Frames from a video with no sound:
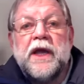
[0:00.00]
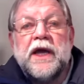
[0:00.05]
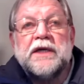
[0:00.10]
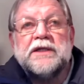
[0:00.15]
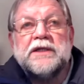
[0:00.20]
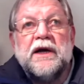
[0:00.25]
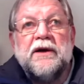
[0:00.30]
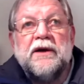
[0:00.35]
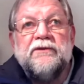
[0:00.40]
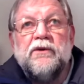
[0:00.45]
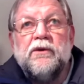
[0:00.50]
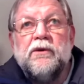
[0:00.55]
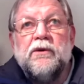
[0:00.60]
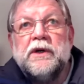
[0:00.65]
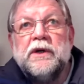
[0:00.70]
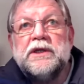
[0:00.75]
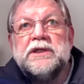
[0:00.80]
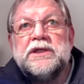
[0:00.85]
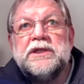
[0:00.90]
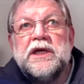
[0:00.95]
as I've
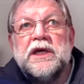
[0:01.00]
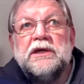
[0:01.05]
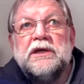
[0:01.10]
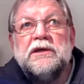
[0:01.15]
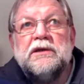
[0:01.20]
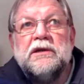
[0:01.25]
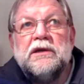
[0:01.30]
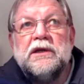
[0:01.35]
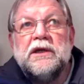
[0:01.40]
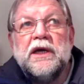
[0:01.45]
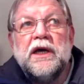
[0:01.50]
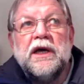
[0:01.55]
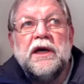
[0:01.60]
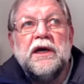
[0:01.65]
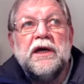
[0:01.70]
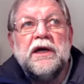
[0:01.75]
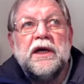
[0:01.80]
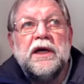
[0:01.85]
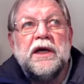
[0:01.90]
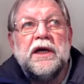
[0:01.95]
always said,
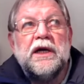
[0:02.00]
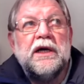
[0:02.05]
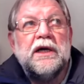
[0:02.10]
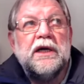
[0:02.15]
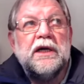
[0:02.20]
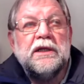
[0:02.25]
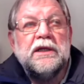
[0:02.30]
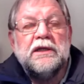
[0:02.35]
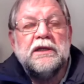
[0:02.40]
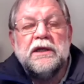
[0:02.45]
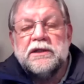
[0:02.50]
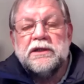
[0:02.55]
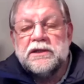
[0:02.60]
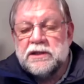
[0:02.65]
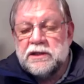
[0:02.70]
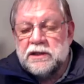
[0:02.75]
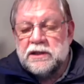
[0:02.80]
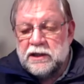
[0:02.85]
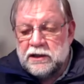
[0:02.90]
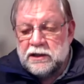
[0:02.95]
it
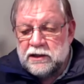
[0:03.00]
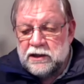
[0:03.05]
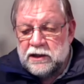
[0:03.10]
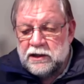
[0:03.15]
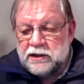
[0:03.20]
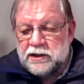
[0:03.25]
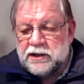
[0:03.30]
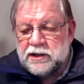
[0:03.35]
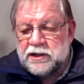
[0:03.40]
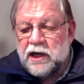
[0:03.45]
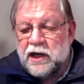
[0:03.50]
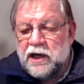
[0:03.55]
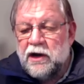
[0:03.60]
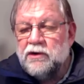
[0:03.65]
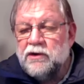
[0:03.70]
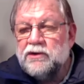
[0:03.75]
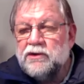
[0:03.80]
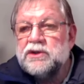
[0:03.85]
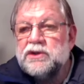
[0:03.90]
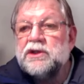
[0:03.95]
is
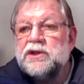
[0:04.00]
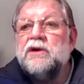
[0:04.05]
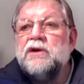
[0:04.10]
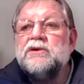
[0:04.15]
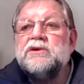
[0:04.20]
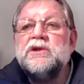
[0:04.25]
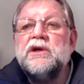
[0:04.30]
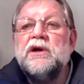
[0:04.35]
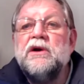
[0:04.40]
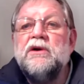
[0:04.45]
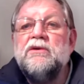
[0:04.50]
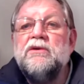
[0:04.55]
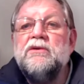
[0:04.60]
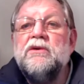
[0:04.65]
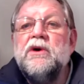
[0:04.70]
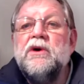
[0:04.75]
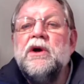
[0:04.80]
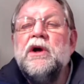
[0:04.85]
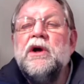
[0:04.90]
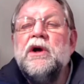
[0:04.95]
so